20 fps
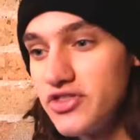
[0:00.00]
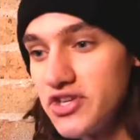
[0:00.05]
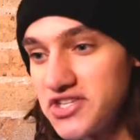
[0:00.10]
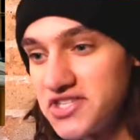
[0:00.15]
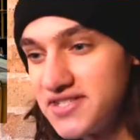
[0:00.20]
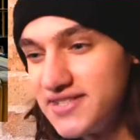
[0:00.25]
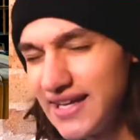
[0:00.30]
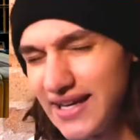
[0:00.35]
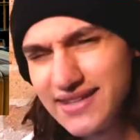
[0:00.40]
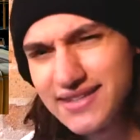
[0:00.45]

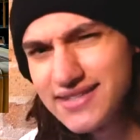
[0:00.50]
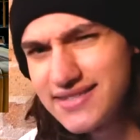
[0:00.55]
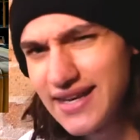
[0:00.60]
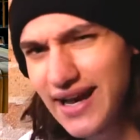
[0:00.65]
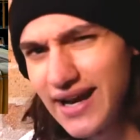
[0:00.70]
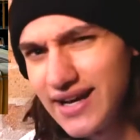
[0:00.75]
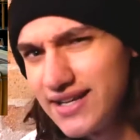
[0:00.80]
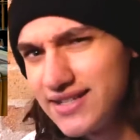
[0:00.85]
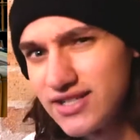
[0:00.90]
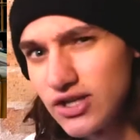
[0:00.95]
set
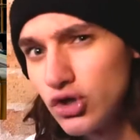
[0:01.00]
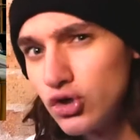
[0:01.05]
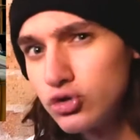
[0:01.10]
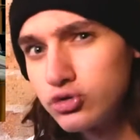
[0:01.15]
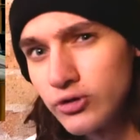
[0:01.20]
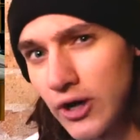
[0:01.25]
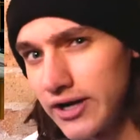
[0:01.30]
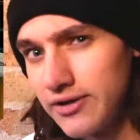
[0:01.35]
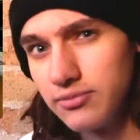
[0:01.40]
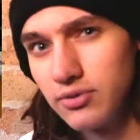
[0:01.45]
design is
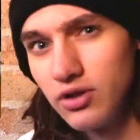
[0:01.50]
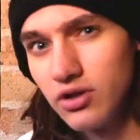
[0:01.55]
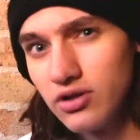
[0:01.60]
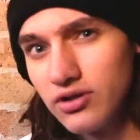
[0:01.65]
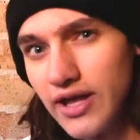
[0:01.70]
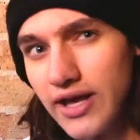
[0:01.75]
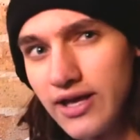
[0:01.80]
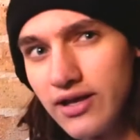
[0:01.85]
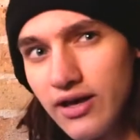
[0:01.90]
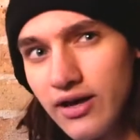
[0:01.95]
incredible.
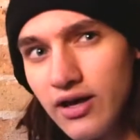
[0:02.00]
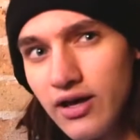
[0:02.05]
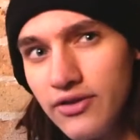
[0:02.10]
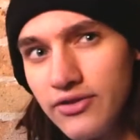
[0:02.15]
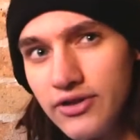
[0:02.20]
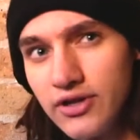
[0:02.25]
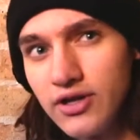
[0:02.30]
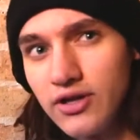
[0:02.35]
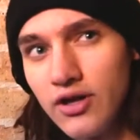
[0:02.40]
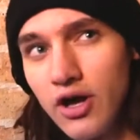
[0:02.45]

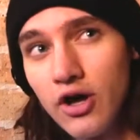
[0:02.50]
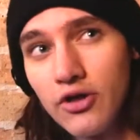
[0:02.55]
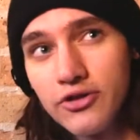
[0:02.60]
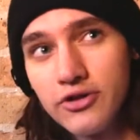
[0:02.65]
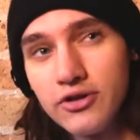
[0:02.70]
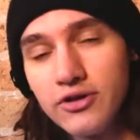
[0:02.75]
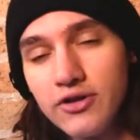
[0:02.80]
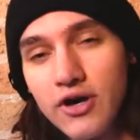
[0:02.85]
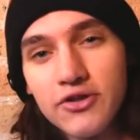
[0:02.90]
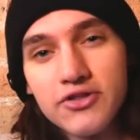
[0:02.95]

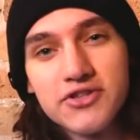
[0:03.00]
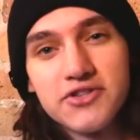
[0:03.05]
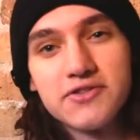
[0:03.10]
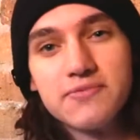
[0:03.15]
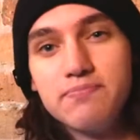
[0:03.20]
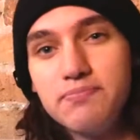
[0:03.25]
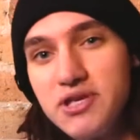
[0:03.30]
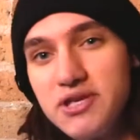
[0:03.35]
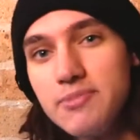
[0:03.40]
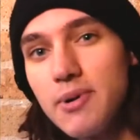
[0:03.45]
All this
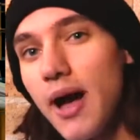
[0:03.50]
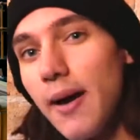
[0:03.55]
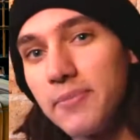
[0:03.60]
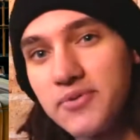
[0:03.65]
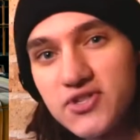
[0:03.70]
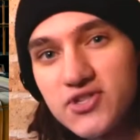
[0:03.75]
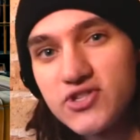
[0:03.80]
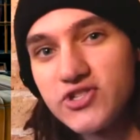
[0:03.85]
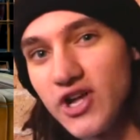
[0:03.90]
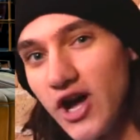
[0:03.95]
Bebop
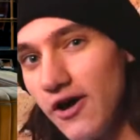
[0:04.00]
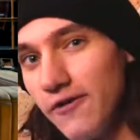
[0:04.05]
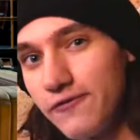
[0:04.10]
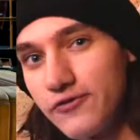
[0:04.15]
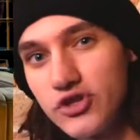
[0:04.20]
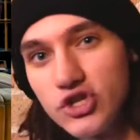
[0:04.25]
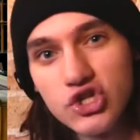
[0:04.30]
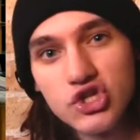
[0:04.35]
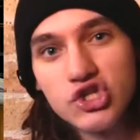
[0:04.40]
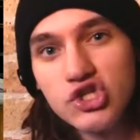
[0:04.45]
stuff,
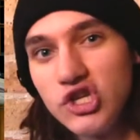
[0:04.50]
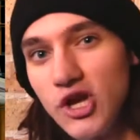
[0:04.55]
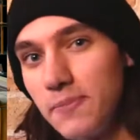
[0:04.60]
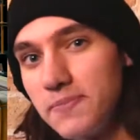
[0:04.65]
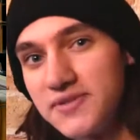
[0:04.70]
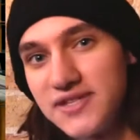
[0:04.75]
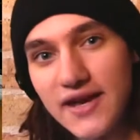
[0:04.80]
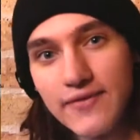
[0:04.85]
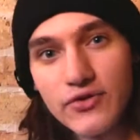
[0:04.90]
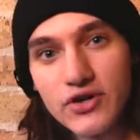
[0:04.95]
the
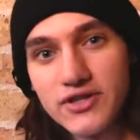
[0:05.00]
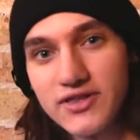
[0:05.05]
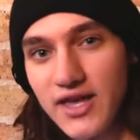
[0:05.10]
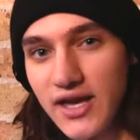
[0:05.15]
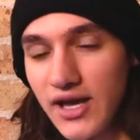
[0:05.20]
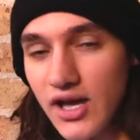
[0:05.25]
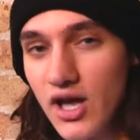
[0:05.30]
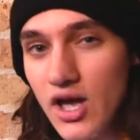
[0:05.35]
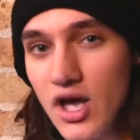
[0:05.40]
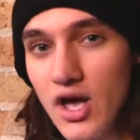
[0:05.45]
ships,
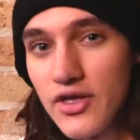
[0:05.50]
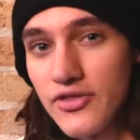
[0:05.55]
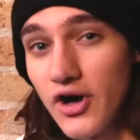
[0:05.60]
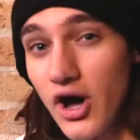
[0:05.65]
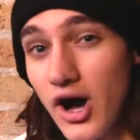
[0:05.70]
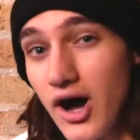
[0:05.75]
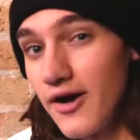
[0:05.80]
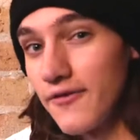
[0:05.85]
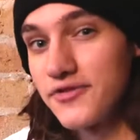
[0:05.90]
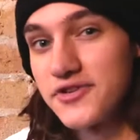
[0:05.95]
everything, the
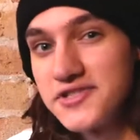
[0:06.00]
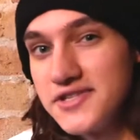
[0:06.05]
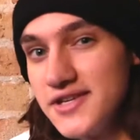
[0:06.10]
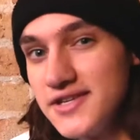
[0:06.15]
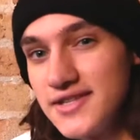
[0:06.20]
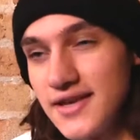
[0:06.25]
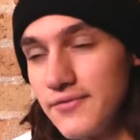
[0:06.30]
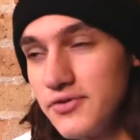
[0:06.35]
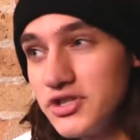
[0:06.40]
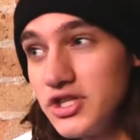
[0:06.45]
offices,
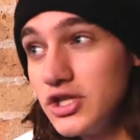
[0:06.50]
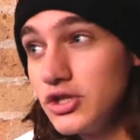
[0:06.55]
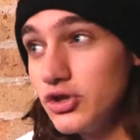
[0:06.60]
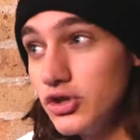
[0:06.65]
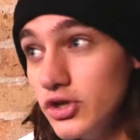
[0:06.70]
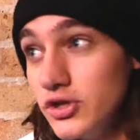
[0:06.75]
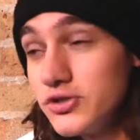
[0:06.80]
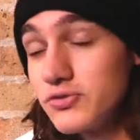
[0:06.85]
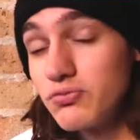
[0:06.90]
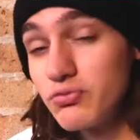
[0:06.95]
everything
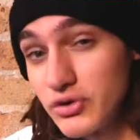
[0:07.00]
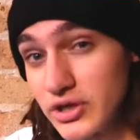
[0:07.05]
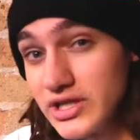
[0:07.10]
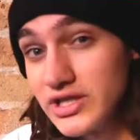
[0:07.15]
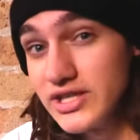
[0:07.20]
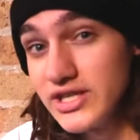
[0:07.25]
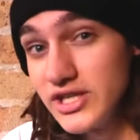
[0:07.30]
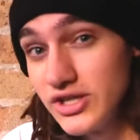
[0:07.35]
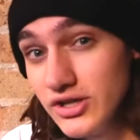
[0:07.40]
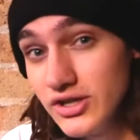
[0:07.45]
looks
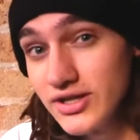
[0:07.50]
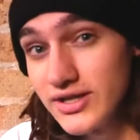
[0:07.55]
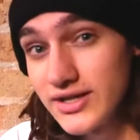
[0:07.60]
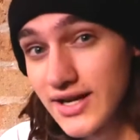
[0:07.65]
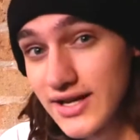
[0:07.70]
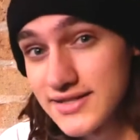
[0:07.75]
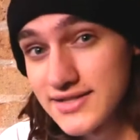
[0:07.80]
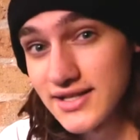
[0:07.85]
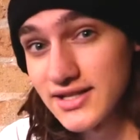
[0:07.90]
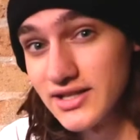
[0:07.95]
really good. It
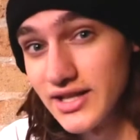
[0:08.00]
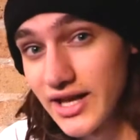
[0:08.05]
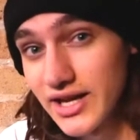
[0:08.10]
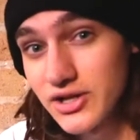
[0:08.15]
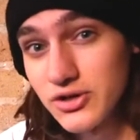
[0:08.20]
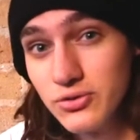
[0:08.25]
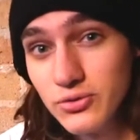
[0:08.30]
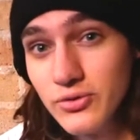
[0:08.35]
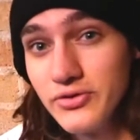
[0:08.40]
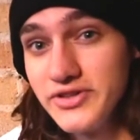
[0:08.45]
has a lot of
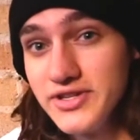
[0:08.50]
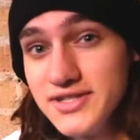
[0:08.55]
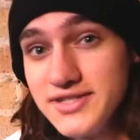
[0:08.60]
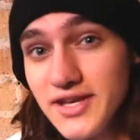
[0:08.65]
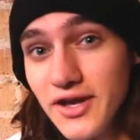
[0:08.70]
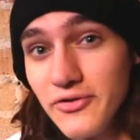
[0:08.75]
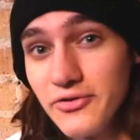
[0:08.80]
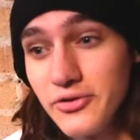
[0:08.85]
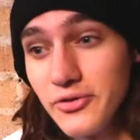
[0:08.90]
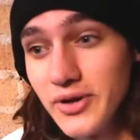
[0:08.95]
cool
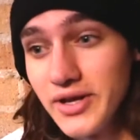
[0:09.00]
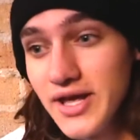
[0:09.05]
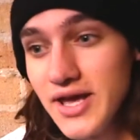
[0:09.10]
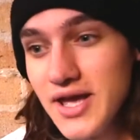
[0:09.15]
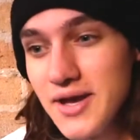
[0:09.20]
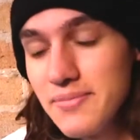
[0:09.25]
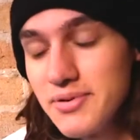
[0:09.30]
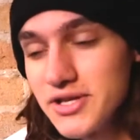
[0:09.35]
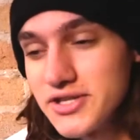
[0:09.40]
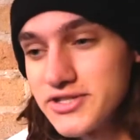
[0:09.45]
detail to it,
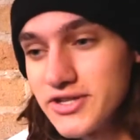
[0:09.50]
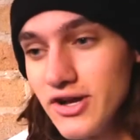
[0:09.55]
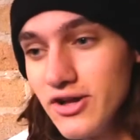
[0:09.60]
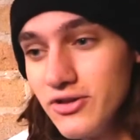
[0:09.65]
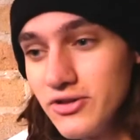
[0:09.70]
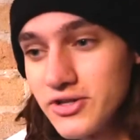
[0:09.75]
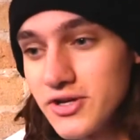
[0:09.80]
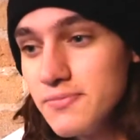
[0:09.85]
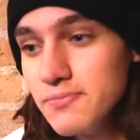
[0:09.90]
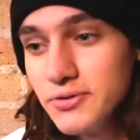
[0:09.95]
but it's all
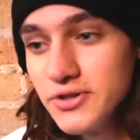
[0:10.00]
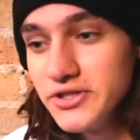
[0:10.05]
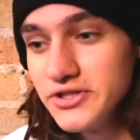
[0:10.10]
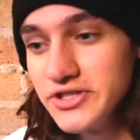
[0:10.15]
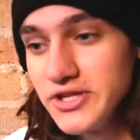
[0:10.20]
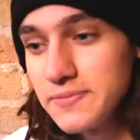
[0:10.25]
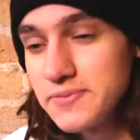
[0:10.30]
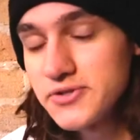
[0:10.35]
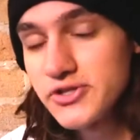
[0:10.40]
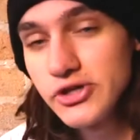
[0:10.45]
completely
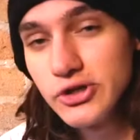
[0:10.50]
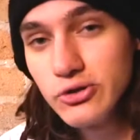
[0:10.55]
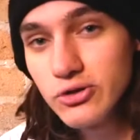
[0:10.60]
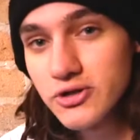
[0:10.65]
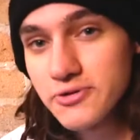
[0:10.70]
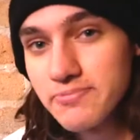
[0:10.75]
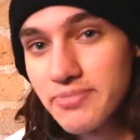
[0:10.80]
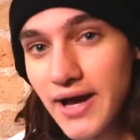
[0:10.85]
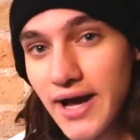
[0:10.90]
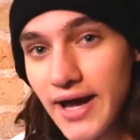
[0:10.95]

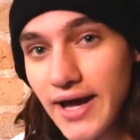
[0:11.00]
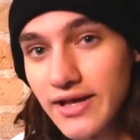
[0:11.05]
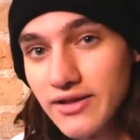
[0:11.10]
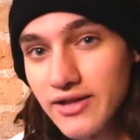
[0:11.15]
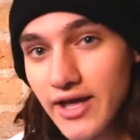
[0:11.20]
obscured by